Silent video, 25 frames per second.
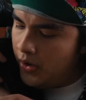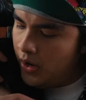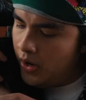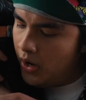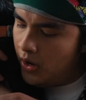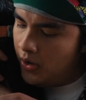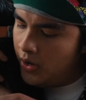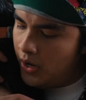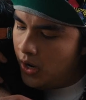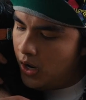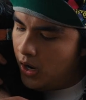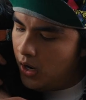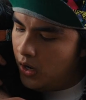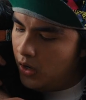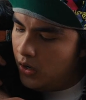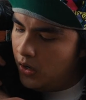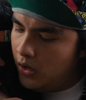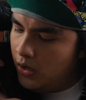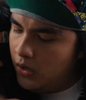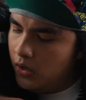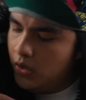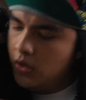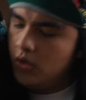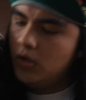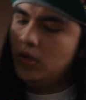no, no.
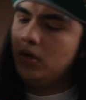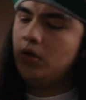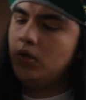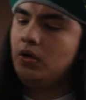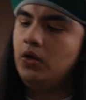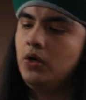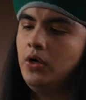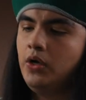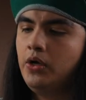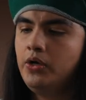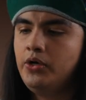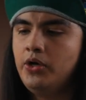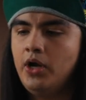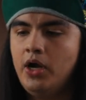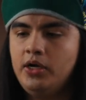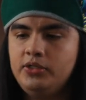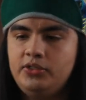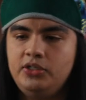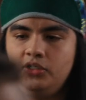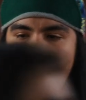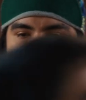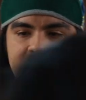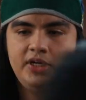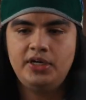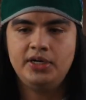No, it's
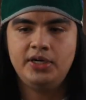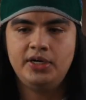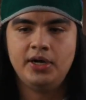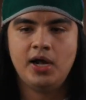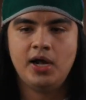a shitty